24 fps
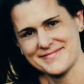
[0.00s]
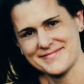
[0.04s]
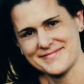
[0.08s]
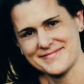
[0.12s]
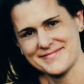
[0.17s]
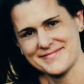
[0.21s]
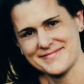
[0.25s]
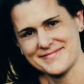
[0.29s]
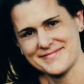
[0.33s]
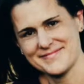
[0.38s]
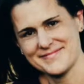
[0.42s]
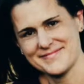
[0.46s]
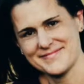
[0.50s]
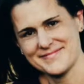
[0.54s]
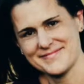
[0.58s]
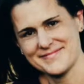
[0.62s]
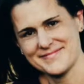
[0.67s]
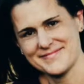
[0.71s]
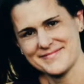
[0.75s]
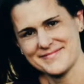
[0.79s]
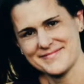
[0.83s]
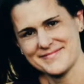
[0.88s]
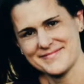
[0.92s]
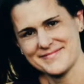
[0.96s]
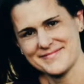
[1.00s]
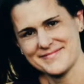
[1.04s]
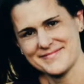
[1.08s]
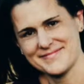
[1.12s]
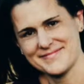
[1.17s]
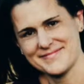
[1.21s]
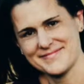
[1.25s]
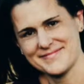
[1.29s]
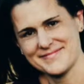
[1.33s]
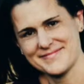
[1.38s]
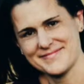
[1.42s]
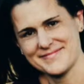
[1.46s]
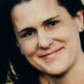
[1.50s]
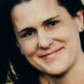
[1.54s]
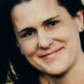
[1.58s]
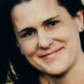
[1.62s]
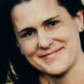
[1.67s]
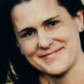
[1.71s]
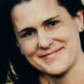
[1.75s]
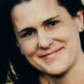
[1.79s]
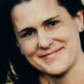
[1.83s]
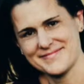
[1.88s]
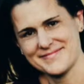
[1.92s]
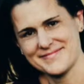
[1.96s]

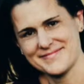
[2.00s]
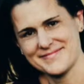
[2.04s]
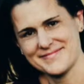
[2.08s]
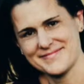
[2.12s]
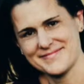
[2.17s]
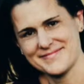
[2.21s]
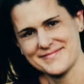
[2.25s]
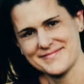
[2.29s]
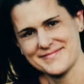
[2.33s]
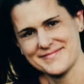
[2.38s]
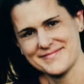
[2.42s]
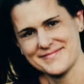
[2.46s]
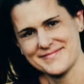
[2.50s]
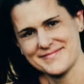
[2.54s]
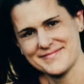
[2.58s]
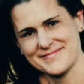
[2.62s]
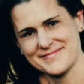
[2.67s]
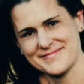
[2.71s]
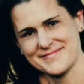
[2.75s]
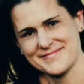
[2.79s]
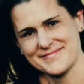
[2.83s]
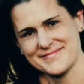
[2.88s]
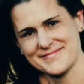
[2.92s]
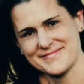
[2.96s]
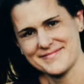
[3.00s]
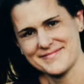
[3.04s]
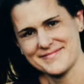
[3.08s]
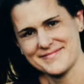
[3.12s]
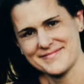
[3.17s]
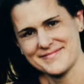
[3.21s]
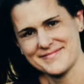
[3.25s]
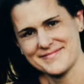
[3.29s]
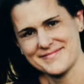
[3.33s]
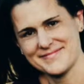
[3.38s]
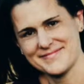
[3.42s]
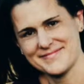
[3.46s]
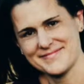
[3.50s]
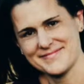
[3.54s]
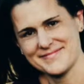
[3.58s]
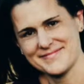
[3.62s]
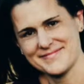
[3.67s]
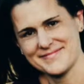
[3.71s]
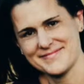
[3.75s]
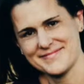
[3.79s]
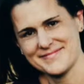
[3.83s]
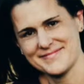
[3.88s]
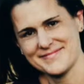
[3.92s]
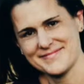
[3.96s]

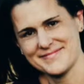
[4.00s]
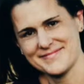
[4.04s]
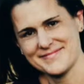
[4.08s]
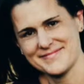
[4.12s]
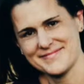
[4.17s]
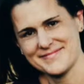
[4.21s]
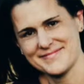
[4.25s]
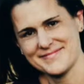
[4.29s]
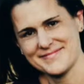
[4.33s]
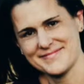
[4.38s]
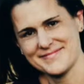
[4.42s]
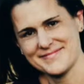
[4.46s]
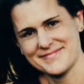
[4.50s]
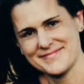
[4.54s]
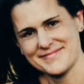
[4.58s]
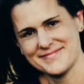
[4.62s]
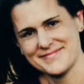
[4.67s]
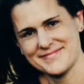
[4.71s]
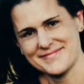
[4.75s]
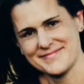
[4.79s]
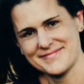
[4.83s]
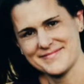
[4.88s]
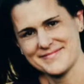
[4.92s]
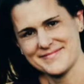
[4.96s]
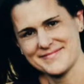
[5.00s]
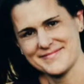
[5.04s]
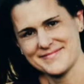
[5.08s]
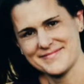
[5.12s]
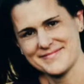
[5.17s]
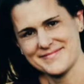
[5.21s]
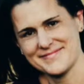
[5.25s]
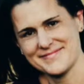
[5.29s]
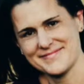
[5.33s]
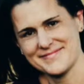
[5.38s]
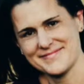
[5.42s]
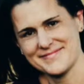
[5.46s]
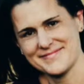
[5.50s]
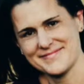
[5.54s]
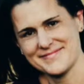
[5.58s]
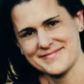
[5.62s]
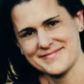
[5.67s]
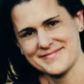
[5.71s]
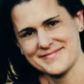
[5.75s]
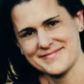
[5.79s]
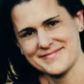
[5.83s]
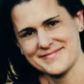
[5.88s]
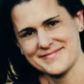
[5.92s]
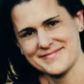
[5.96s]

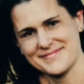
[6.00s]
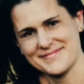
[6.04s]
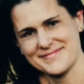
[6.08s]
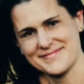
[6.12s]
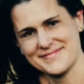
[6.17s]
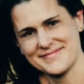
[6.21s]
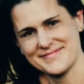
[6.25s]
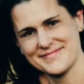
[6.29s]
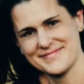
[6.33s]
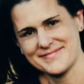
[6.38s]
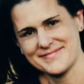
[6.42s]
The face doesn't move, so there is nothing to read.